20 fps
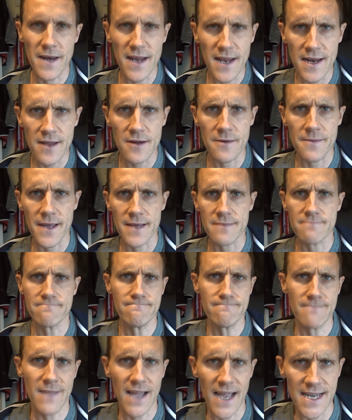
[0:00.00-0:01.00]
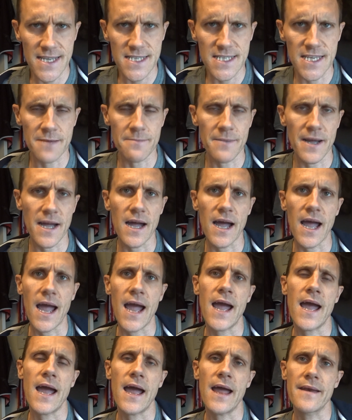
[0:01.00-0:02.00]
a little bit hazy about,
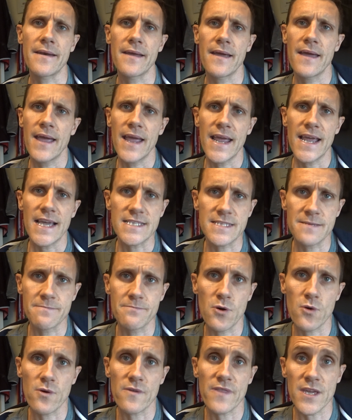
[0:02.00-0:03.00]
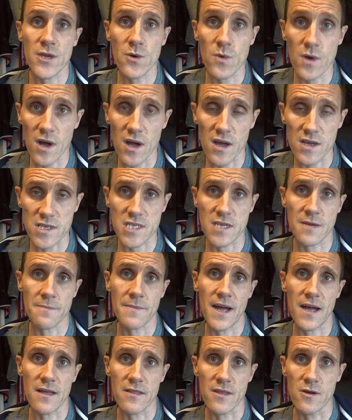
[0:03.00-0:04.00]
and it's important that you ask
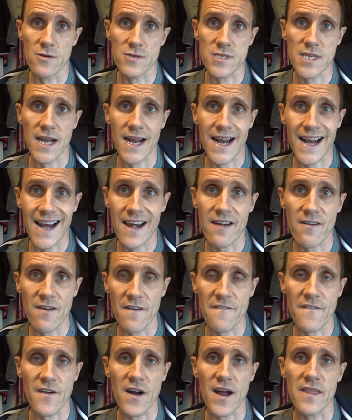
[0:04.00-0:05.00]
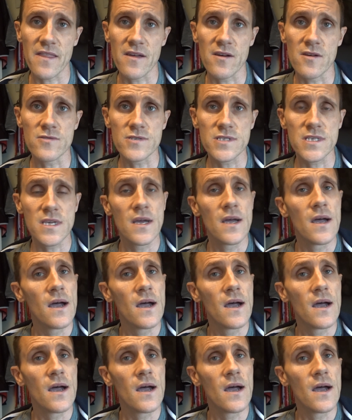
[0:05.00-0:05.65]
about those and clarify those,